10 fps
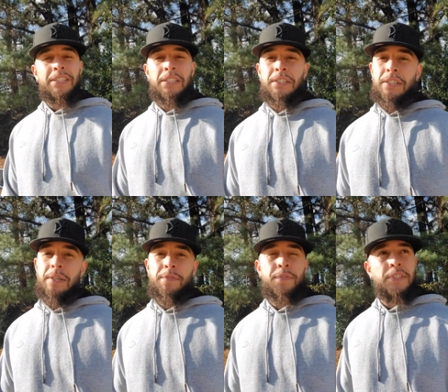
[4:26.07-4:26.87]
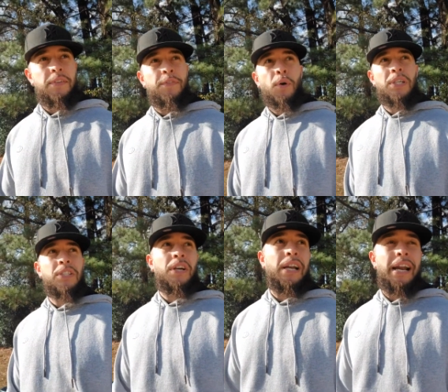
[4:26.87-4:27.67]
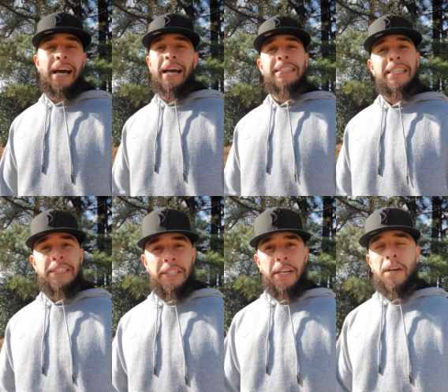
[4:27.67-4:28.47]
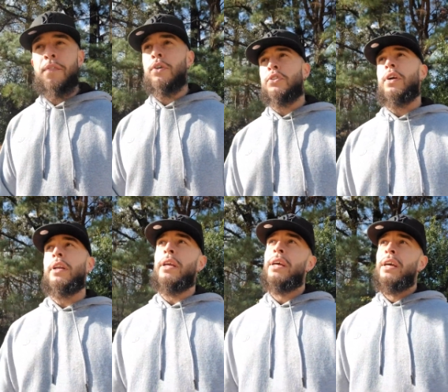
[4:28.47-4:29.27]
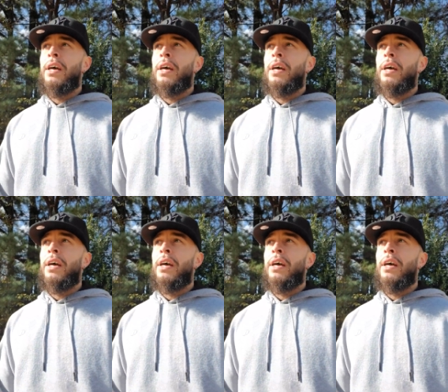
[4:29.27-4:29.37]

She focused on a lot of high intensity interval training,